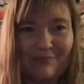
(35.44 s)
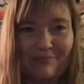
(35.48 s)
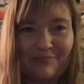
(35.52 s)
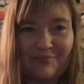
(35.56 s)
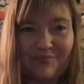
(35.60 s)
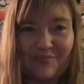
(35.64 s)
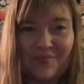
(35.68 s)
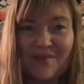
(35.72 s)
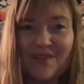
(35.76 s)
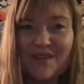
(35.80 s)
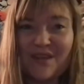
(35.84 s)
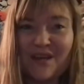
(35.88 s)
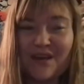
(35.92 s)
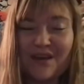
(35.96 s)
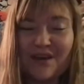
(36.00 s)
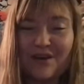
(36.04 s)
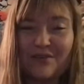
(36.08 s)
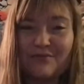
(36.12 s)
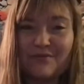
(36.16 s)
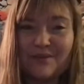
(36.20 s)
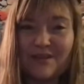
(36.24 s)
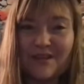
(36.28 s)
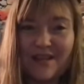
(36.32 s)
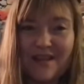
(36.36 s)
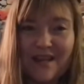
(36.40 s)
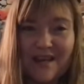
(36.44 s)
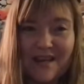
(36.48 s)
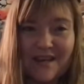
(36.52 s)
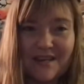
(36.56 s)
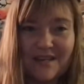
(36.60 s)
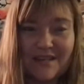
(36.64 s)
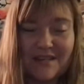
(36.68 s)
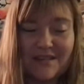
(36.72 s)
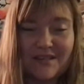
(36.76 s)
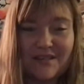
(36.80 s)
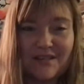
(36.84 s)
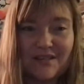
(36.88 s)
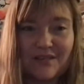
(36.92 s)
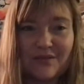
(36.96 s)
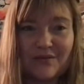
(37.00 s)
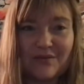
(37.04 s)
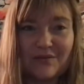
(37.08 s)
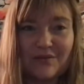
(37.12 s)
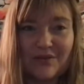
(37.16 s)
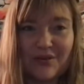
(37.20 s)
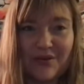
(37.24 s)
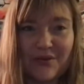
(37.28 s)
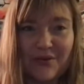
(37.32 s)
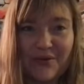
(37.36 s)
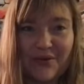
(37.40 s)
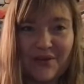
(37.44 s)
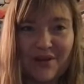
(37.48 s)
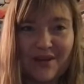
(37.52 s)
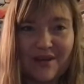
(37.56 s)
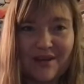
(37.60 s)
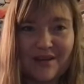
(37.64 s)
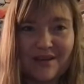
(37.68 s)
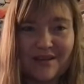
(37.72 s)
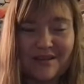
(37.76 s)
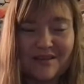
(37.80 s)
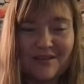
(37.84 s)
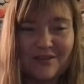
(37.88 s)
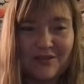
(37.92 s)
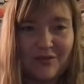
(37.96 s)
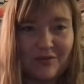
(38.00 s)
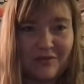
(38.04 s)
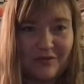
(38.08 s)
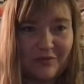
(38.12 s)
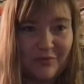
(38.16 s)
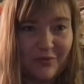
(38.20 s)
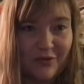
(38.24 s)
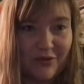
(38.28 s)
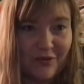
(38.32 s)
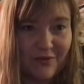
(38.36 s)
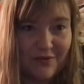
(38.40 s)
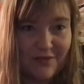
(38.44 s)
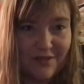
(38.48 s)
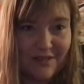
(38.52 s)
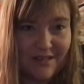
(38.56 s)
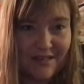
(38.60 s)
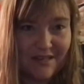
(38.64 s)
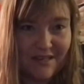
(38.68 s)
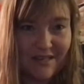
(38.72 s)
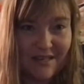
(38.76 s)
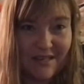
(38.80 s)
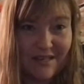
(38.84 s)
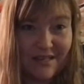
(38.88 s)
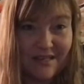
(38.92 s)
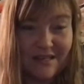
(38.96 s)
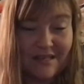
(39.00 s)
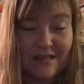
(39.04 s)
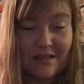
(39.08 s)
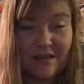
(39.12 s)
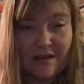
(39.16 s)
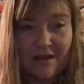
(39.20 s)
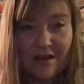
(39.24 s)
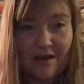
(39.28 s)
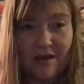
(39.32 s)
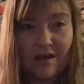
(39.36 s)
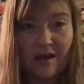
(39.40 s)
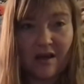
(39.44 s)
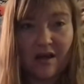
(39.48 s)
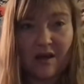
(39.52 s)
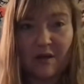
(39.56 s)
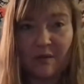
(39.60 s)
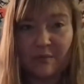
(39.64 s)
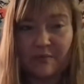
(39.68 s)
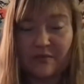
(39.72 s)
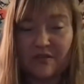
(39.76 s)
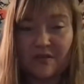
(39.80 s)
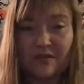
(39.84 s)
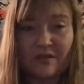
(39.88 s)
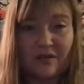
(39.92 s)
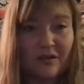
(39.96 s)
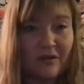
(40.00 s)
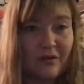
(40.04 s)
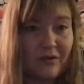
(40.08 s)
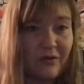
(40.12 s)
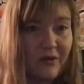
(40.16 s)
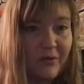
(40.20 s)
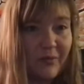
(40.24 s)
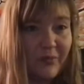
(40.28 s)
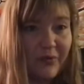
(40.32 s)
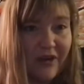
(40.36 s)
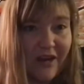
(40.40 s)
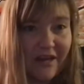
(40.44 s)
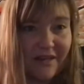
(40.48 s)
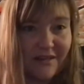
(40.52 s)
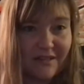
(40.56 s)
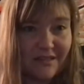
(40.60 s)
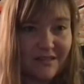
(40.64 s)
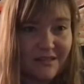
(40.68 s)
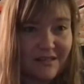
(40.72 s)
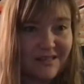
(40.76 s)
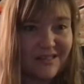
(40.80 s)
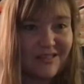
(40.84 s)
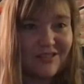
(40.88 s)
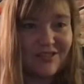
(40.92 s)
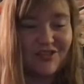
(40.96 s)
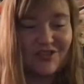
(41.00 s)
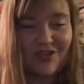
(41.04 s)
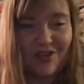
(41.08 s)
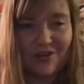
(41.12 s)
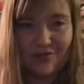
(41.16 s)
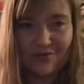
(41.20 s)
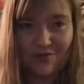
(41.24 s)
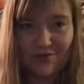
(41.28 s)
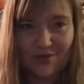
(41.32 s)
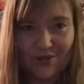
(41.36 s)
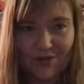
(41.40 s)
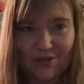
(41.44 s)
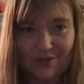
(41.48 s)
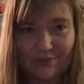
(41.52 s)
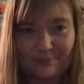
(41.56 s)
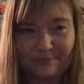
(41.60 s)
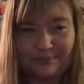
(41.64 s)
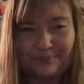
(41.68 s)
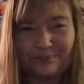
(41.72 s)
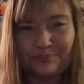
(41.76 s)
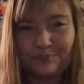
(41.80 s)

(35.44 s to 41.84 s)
They are related to yoga and yoga poses, to the yoga practice in general.